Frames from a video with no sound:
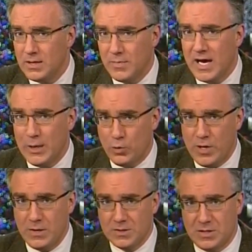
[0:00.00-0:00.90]
And the
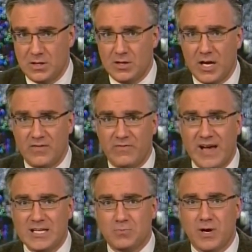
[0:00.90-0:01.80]
mind reels at the thought of a
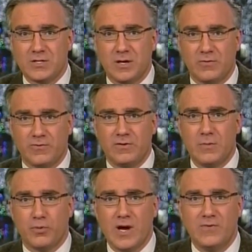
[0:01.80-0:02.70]
vice president
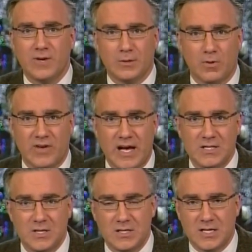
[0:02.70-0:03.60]
fully briefed on the
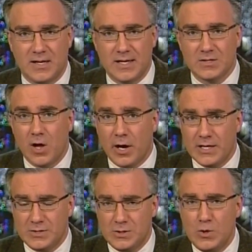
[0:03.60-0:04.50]
revised intel as
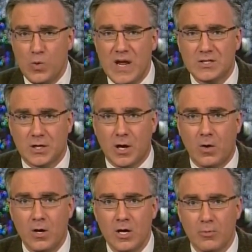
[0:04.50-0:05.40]
long as 2 weeks
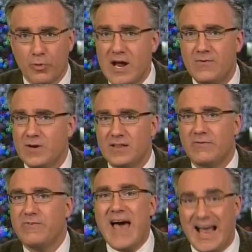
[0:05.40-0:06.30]
ago, briefed
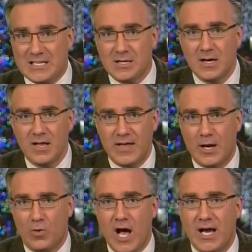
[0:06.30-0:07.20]
on the fact
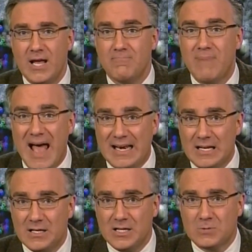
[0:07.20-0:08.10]
that Iran
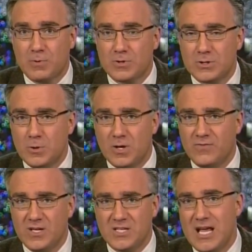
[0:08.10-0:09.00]
abandoned its
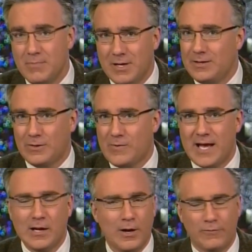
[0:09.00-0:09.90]
pursuit of this imminent
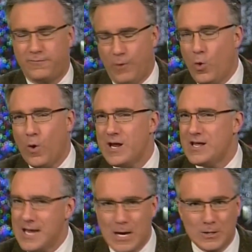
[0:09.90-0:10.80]
threat 4
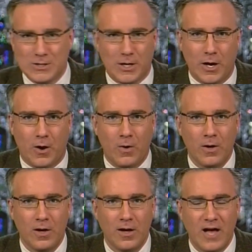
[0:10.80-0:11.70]
years ago.
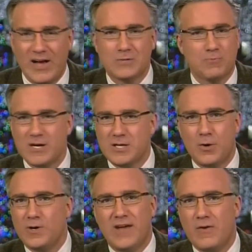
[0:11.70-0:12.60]
A vice
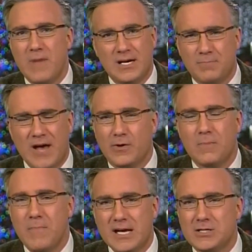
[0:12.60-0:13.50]
president who never
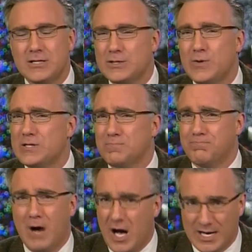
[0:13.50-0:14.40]
bothered to mention it to his
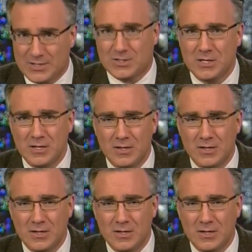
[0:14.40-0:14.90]
boss.